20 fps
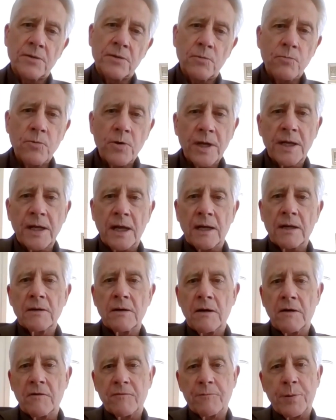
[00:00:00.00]
the rigor
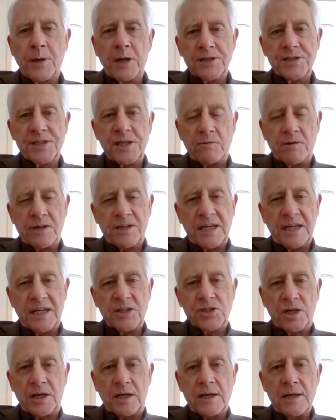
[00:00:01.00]
of policy
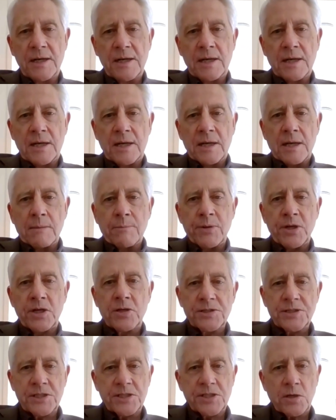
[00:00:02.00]
retention,
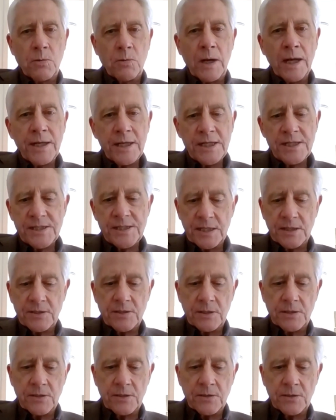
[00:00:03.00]
because it's quite easy
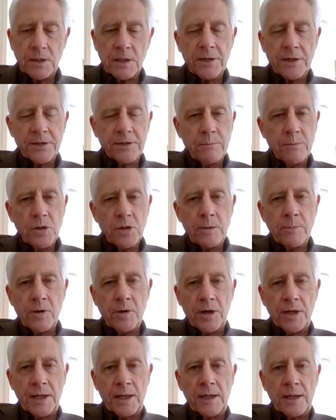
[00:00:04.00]
to do a lot of
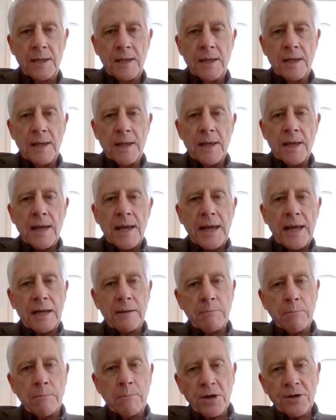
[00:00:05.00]
murmuring
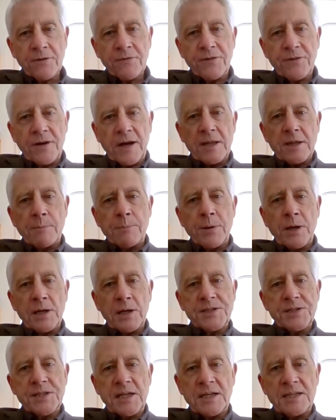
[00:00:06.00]
and modify the
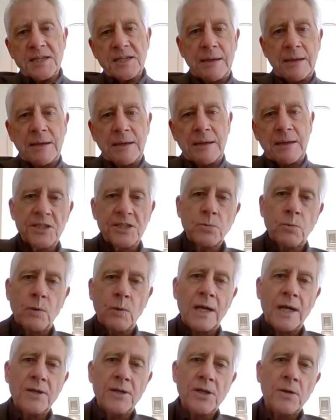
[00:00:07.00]
policy in substance
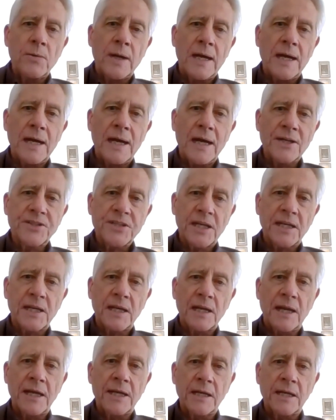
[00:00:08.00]
while you are
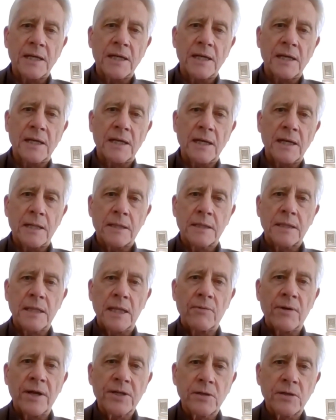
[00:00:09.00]
articulating a
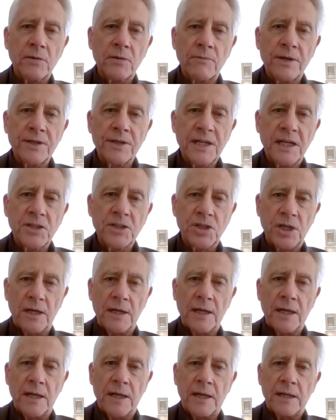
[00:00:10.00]
theoretical
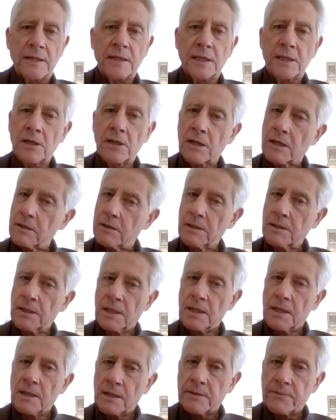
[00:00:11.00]
retention. And I think
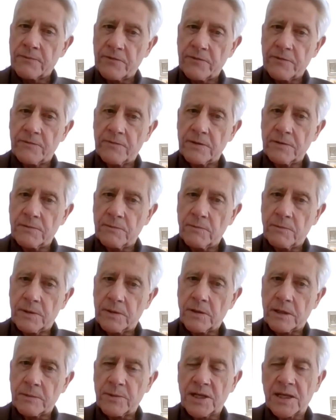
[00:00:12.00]

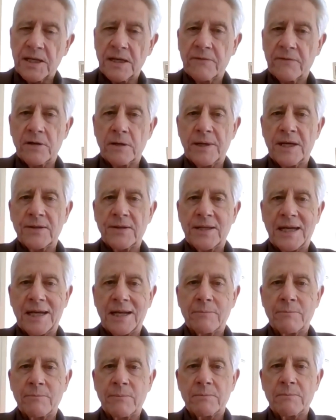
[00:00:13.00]
we've got to be careful about
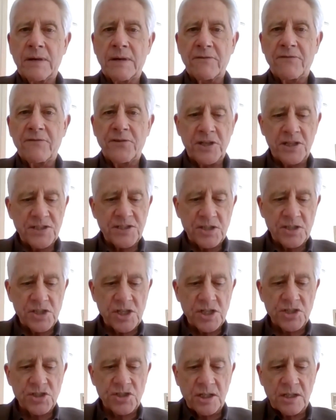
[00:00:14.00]
that. But my first
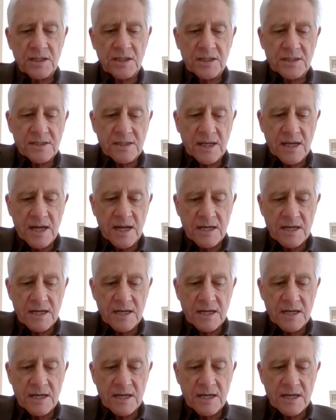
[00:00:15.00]
suggestion is